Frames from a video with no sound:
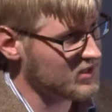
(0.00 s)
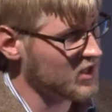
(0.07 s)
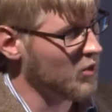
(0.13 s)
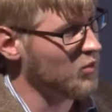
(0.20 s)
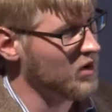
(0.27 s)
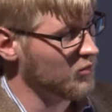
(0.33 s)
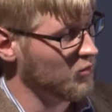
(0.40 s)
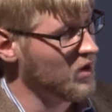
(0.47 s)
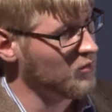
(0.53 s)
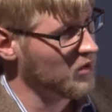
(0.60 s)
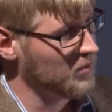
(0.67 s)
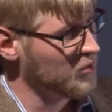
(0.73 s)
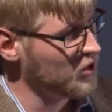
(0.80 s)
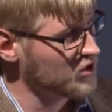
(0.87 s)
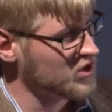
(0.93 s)
so when
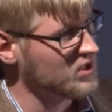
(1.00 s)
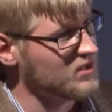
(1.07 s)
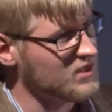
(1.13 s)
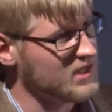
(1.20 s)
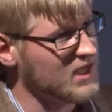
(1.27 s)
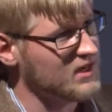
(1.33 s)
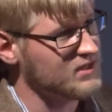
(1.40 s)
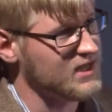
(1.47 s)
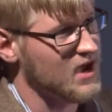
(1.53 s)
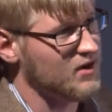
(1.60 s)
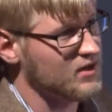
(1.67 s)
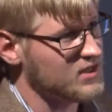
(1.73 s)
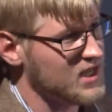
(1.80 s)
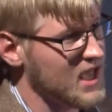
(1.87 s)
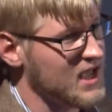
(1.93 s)
we're pushing the data down
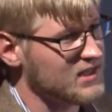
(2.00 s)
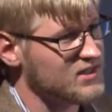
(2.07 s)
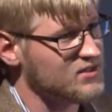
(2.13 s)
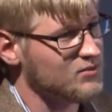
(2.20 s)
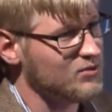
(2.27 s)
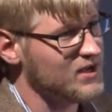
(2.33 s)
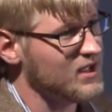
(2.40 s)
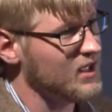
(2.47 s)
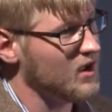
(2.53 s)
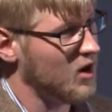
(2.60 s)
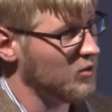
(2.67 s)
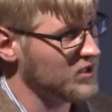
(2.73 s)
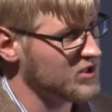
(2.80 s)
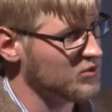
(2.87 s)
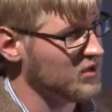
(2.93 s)
into S3,
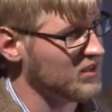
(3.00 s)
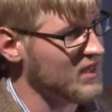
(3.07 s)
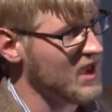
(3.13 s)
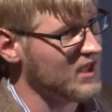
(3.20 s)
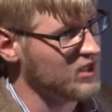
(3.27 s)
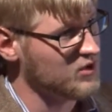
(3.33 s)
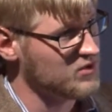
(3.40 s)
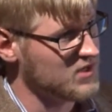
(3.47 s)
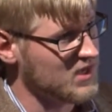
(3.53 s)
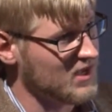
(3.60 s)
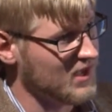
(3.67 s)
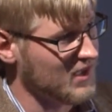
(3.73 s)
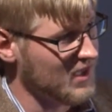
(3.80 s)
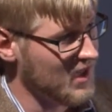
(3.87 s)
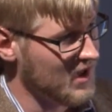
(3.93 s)
are we doing that
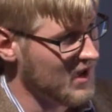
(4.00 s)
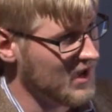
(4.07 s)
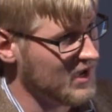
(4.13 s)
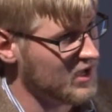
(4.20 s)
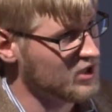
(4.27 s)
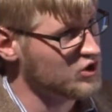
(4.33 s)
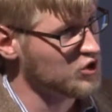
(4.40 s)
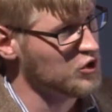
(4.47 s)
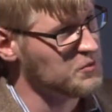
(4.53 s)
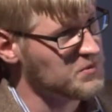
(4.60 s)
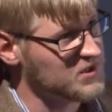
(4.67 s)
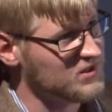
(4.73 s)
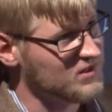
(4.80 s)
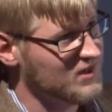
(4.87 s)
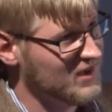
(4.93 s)
using
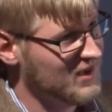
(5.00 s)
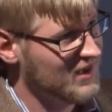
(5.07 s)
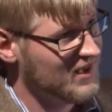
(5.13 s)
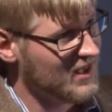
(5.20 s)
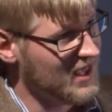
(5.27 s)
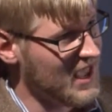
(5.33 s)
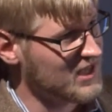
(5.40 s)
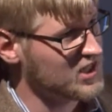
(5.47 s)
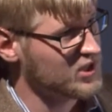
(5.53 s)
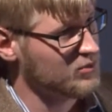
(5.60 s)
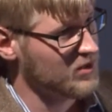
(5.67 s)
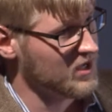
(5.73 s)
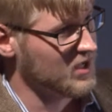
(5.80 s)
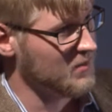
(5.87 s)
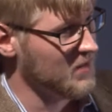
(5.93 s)
Hadoop's S3